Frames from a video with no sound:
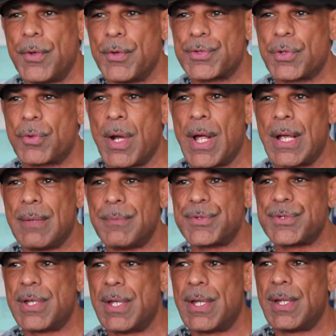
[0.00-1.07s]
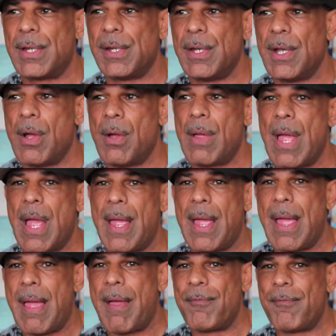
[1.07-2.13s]
Those crimes, you know.
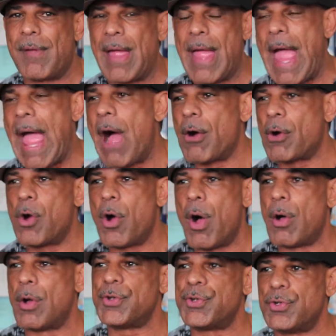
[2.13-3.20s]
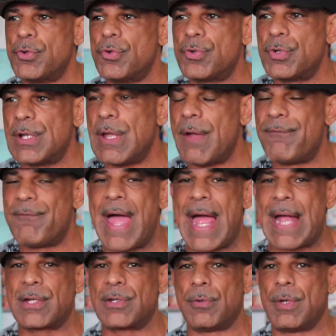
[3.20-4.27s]
Alcohol is usually a
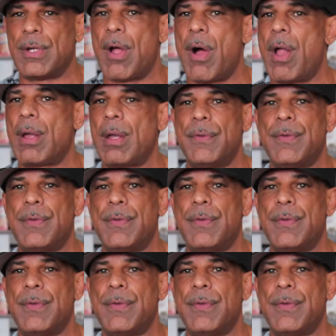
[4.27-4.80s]
factor in all